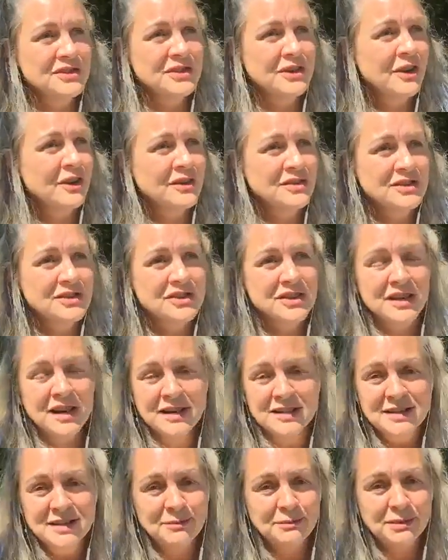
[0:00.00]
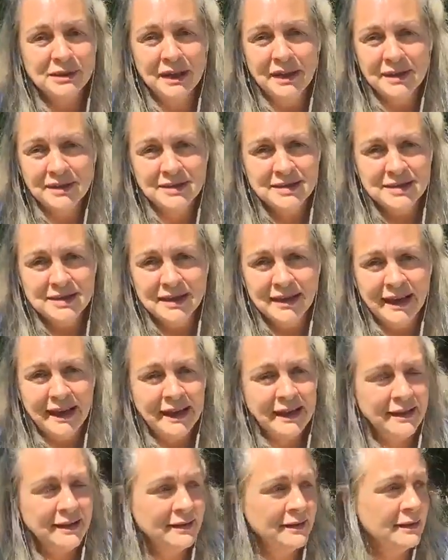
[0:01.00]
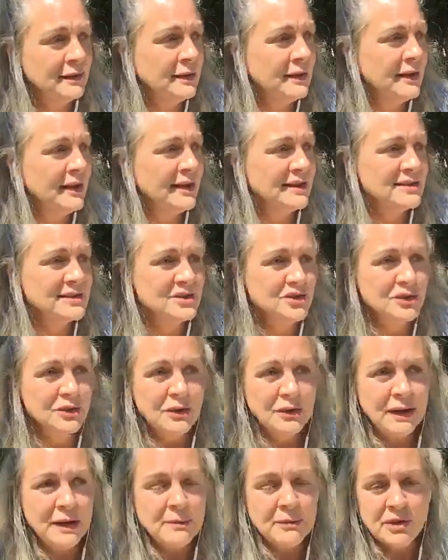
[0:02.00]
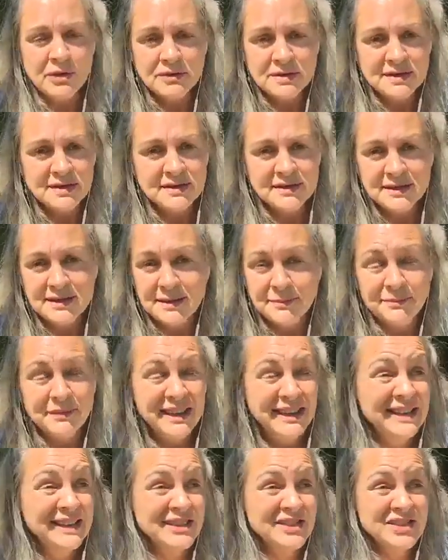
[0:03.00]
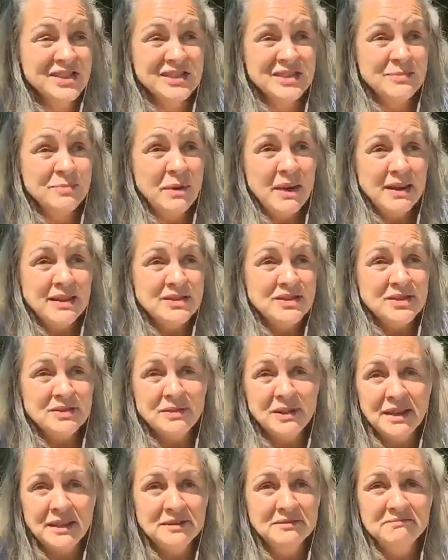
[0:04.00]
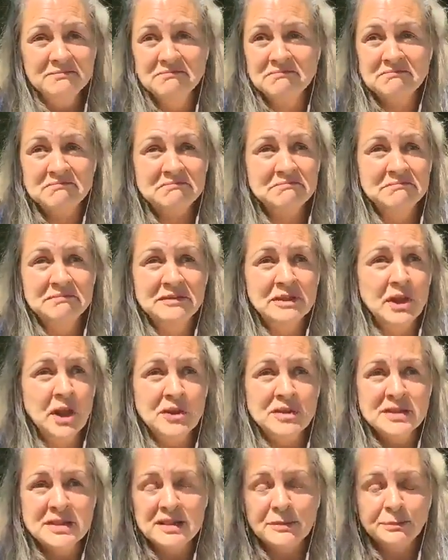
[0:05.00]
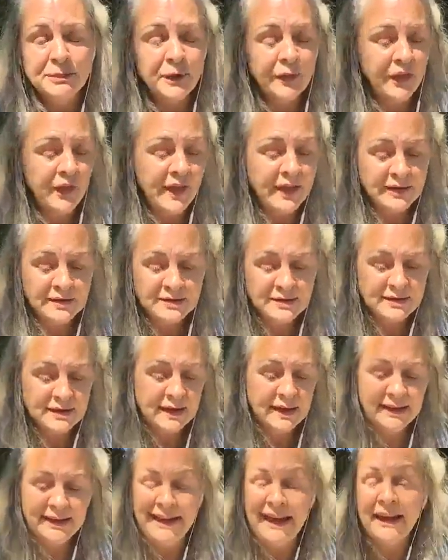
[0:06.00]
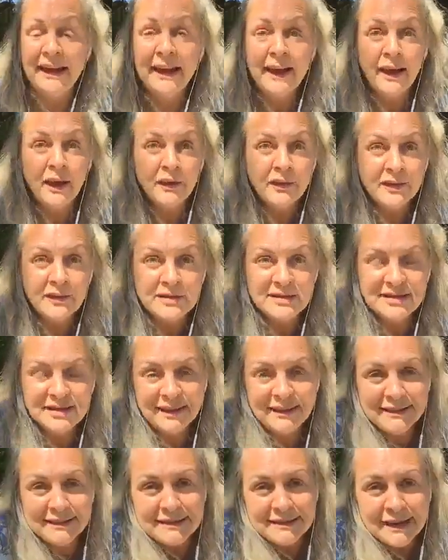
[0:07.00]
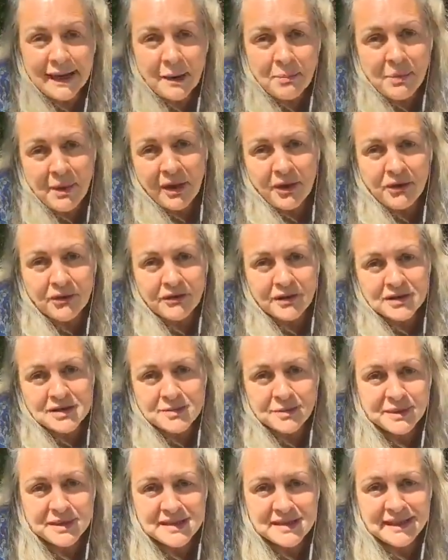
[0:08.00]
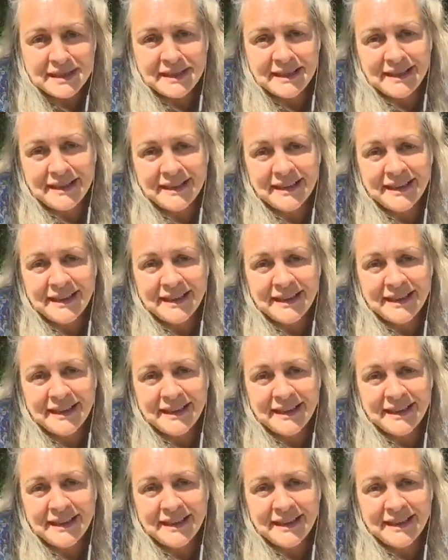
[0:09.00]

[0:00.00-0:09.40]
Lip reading: oxygenated blood and a strong immune system, just by doing those simple things like getting out in the sun, upping your vitamin D,